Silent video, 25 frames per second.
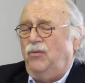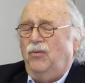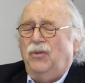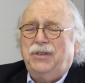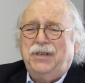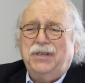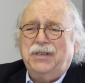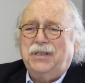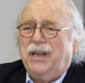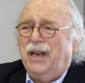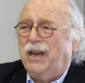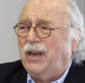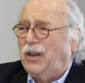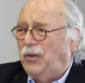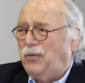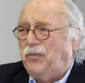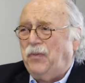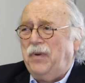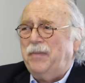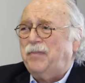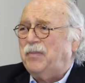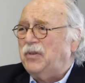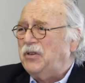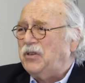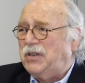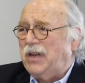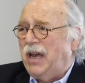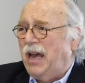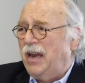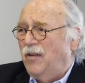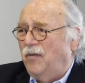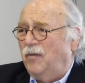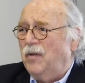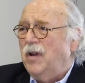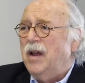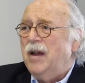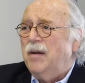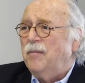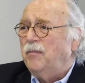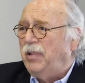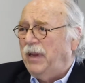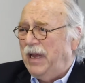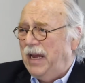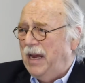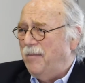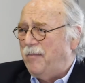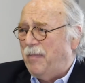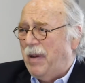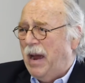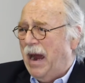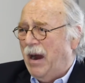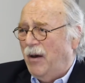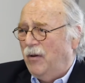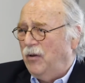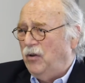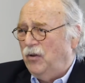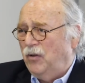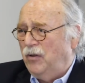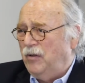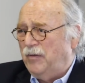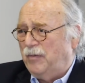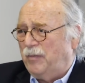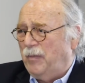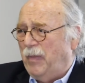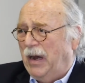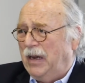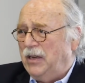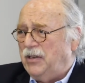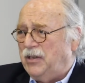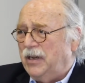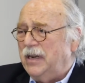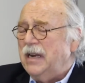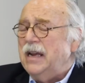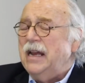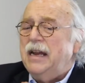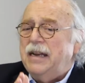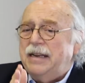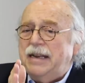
which is like 3% of Planned Parenthood's budget.